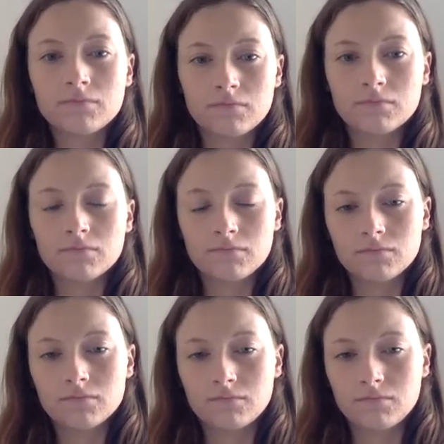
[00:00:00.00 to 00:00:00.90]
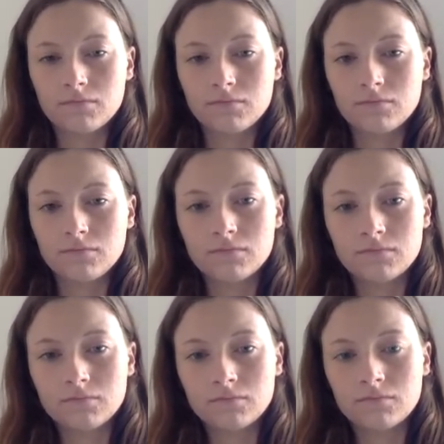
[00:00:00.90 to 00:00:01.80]

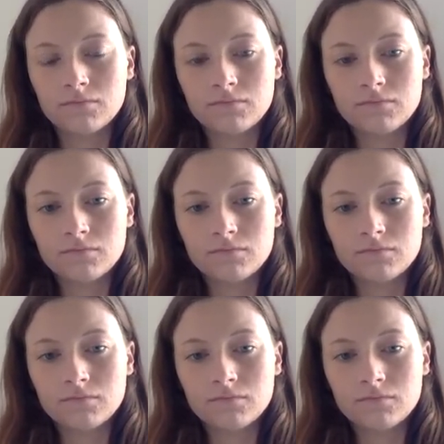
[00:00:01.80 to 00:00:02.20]
[no speech]